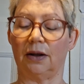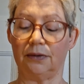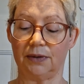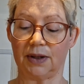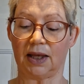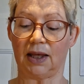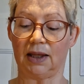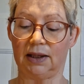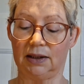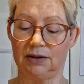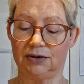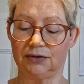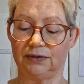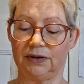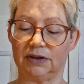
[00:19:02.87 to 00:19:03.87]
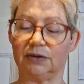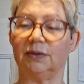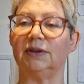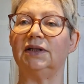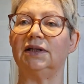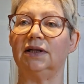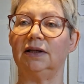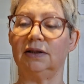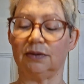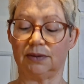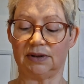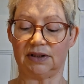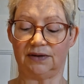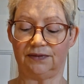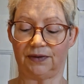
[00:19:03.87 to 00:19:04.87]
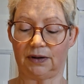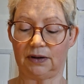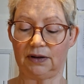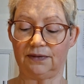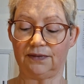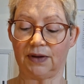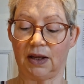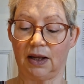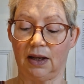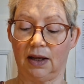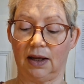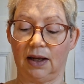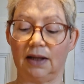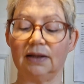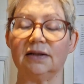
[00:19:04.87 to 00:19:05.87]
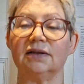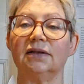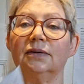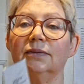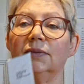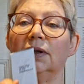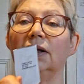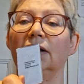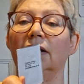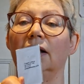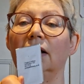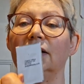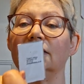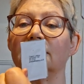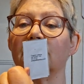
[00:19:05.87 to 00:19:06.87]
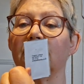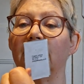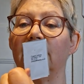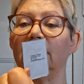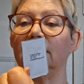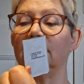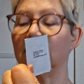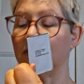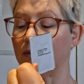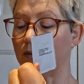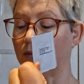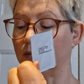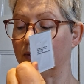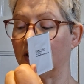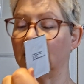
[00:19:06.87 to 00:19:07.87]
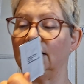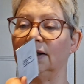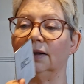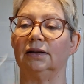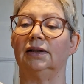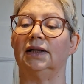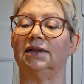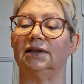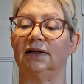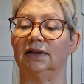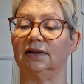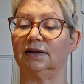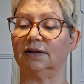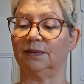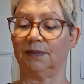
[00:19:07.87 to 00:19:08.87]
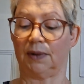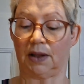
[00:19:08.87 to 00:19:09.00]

okay during 2025. And some Ice Queen organic lettuce.